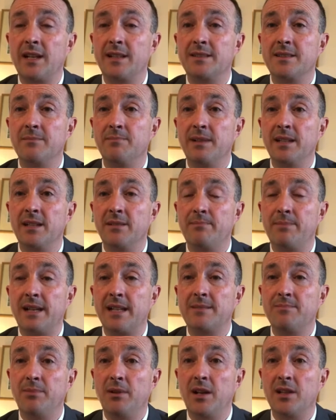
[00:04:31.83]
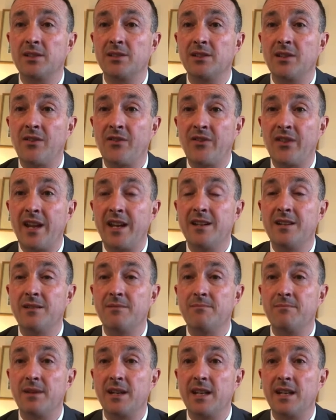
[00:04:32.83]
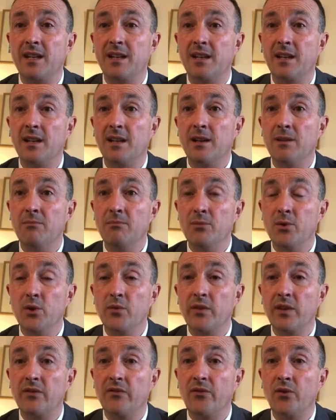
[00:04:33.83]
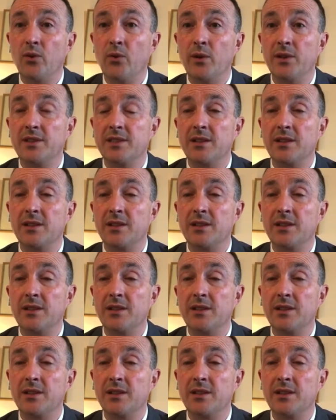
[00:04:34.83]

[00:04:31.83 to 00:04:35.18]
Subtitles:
and to be the best person that they can be moving forward.